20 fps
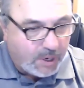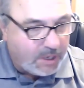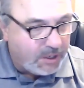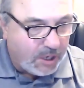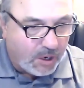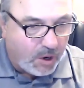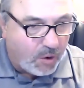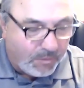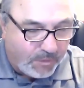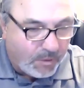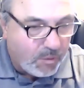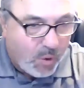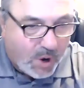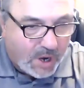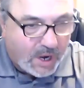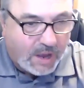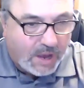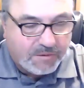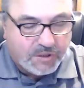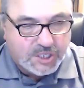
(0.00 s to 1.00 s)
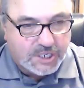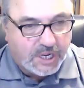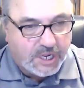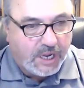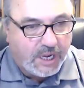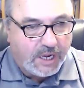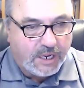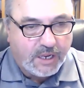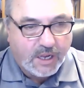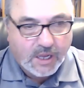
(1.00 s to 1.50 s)
You know, from what I've
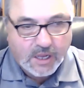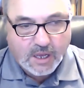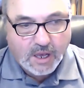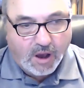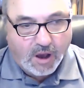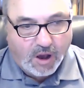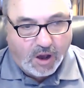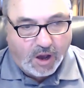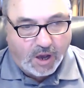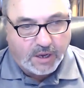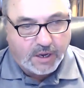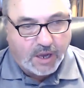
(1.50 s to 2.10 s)
seen on